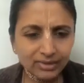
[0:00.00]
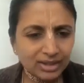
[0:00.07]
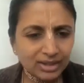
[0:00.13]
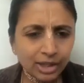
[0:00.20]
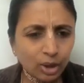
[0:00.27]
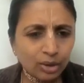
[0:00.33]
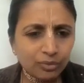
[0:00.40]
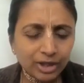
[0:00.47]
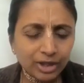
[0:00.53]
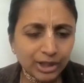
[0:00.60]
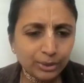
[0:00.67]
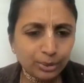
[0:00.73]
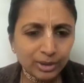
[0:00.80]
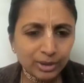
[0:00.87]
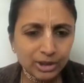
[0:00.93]
They're not
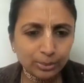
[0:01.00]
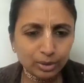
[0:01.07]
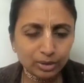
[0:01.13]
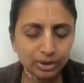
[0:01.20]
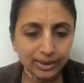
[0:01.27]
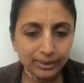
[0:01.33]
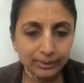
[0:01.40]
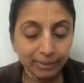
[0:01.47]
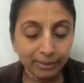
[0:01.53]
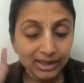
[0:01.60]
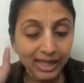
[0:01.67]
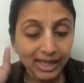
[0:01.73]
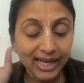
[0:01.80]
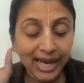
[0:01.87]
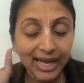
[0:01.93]
worried too much about it, but
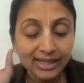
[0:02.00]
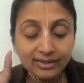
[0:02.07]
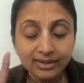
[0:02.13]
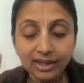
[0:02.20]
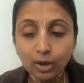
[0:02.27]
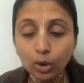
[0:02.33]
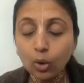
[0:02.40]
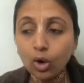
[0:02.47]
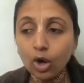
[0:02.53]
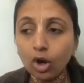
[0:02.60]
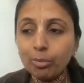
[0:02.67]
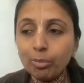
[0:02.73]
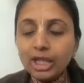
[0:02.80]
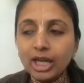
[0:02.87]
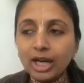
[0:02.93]
they're asking, oh,
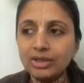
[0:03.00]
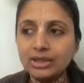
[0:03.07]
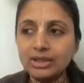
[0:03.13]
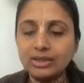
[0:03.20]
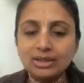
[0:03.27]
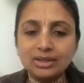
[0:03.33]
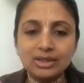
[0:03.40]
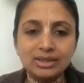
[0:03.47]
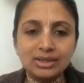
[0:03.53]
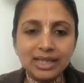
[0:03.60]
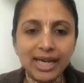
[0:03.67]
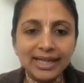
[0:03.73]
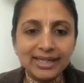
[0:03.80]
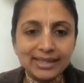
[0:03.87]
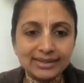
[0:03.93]
how many hours did this
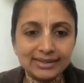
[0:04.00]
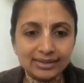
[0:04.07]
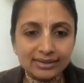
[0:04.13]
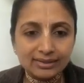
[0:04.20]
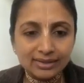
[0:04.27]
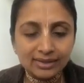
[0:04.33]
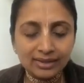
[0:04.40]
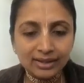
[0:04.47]
guy listen?